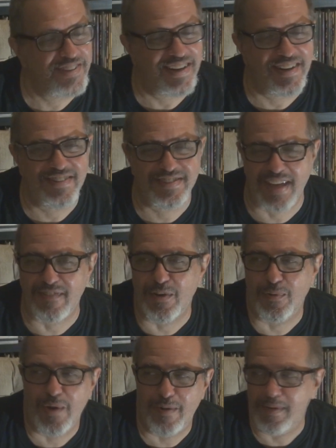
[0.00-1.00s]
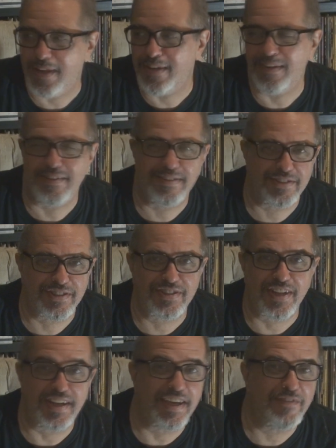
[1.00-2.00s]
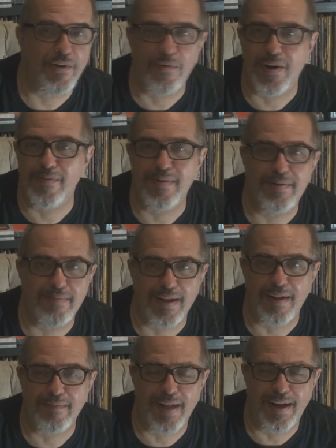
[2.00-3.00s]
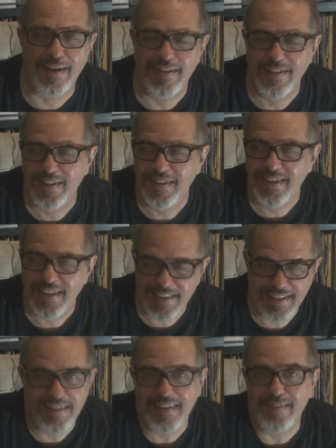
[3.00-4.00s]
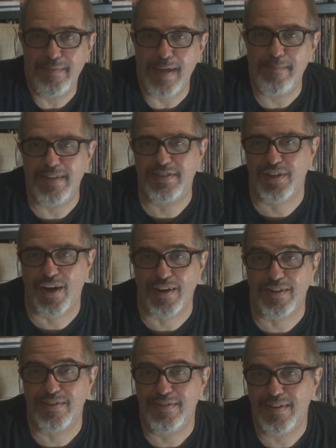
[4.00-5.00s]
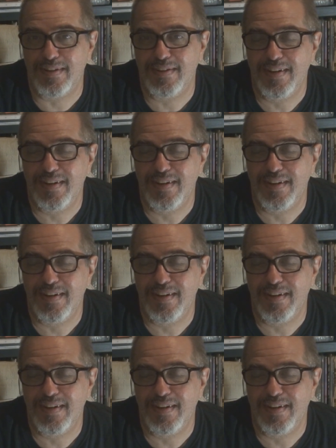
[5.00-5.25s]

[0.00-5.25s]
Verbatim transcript: you know devil woman and she's an evil woman blah blah. It made me chuckle.